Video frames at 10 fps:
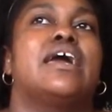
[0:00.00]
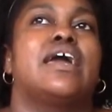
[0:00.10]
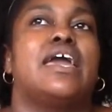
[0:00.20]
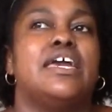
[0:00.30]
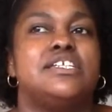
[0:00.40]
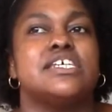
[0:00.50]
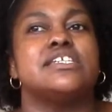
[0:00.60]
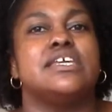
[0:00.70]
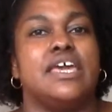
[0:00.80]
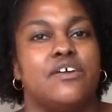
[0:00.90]
he
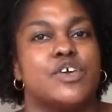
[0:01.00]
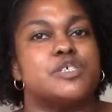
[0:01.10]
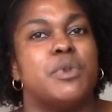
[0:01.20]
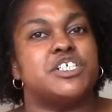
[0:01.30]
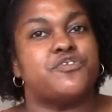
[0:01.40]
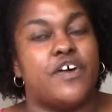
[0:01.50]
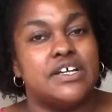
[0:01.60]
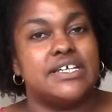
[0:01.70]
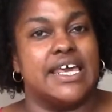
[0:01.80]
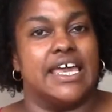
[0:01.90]
didn't give as much
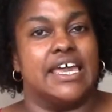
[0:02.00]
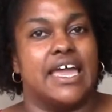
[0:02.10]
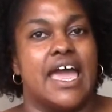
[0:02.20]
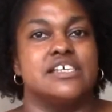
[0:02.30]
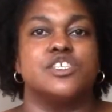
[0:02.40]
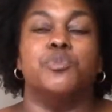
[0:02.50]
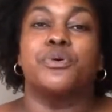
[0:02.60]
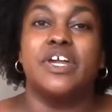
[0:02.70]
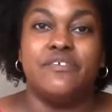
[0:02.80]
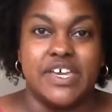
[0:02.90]
funding as the
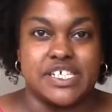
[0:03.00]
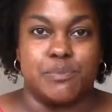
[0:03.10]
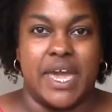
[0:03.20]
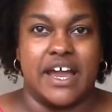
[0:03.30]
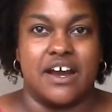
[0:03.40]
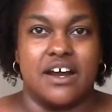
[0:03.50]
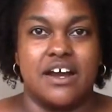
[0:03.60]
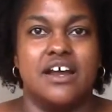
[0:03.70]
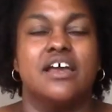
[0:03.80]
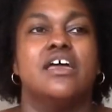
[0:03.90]
previous mayor.
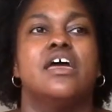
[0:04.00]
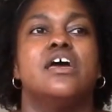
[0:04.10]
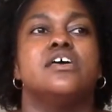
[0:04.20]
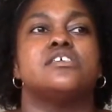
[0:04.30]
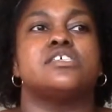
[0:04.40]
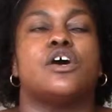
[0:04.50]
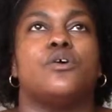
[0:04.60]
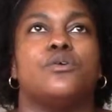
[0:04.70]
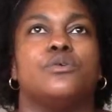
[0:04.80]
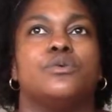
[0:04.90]

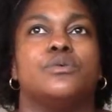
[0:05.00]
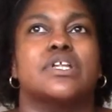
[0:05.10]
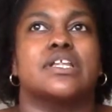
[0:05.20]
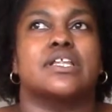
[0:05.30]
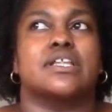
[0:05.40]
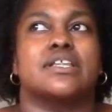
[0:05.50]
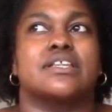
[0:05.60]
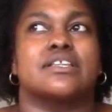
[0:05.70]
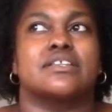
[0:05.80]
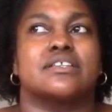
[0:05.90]
So
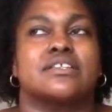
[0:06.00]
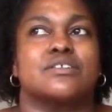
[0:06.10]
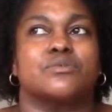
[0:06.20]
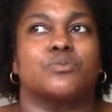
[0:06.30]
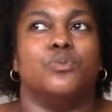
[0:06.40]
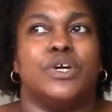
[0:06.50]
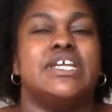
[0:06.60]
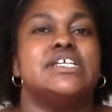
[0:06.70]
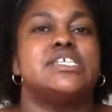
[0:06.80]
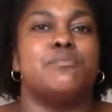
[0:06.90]
we
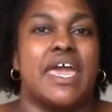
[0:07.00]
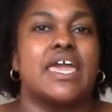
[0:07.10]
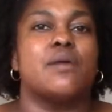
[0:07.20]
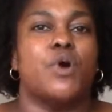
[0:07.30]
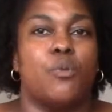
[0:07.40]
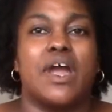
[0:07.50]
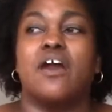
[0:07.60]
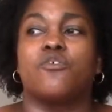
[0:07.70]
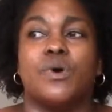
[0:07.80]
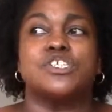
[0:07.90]
need to make him
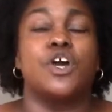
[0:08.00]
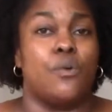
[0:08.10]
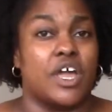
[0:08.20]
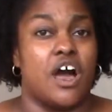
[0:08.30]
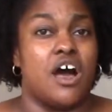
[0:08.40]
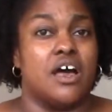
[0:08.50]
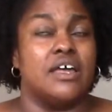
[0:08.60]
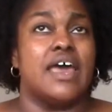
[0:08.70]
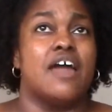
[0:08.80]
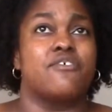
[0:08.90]
aware of what's going
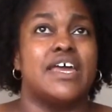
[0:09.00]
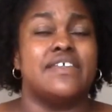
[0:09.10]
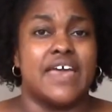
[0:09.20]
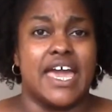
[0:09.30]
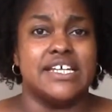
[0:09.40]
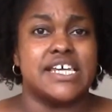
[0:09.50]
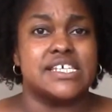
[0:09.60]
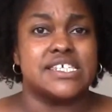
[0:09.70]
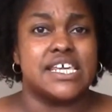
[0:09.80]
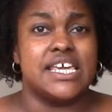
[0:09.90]
on. I read in the
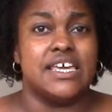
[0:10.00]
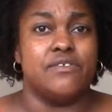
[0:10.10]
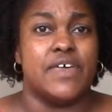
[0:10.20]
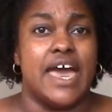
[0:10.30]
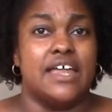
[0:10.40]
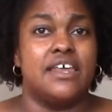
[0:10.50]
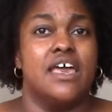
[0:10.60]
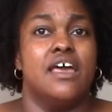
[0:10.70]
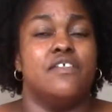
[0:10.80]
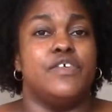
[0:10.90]
AJC that
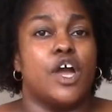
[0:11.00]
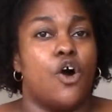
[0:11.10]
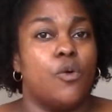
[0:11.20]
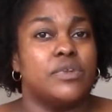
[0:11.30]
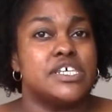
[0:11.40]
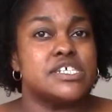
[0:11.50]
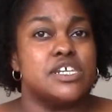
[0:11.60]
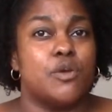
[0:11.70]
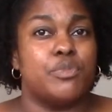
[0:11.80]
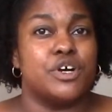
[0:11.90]
the homeless
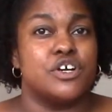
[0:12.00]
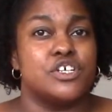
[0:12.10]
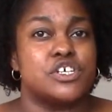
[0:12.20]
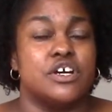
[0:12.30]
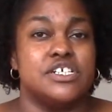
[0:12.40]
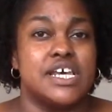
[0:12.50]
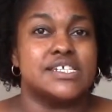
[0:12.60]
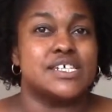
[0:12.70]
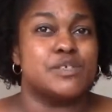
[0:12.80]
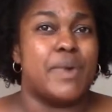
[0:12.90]
numbers are
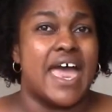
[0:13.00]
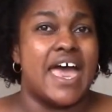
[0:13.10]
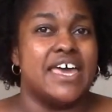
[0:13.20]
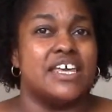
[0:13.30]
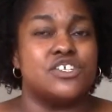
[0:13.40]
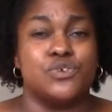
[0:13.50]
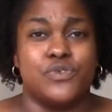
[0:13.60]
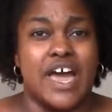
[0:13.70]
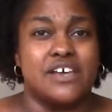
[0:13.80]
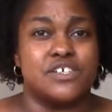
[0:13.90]
just as bad in
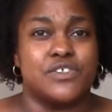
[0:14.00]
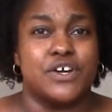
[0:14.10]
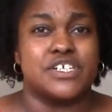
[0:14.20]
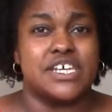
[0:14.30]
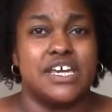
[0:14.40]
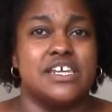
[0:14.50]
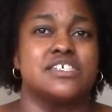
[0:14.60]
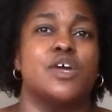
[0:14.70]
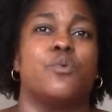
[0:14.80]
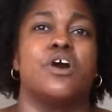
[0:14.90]
2013 as
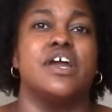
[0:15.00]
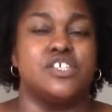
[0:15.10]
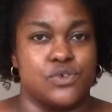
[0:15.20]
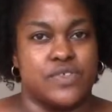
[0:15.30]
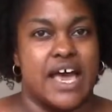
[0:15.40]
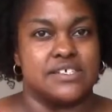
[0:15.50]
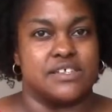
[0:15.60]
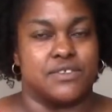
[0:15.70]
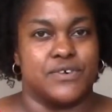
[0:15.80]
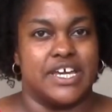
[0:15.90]
they were in
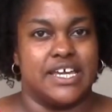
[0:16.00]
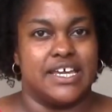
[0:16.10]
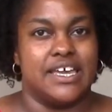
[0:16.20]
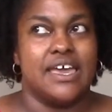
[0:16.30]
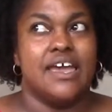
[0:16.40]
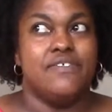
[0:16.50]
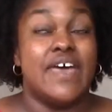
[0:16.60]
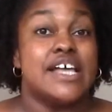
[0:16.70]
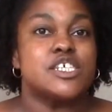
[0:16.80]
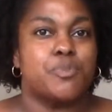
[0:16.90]
2003.
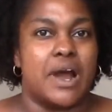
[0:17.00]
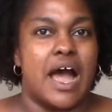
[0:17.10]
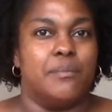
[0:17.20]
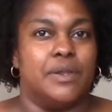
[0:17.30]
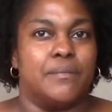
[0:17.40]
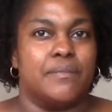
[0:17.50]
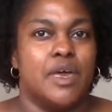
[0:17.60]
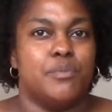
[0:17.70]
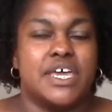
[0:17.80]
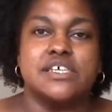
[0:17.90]
That's a problem
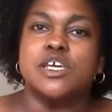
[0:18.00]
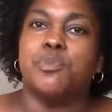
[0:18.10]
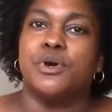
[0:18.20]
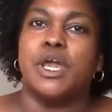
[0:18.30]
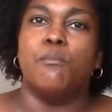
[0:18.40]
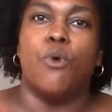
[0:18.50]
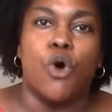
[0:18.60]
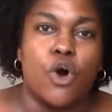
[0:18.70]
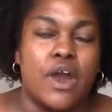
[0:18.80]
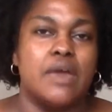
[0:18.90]
because they're putting
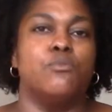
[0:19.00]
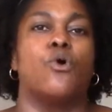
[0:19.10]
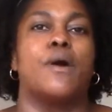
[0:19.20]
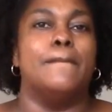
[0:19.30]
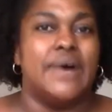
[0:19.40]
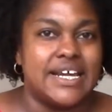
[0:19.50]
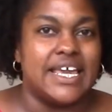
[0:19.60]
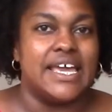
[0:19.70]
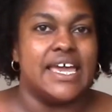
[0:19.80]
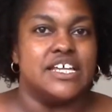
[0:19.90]
more and more
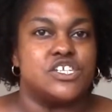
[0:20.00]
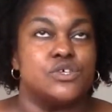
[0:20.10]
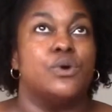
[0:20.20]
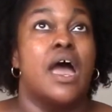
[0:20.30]
money into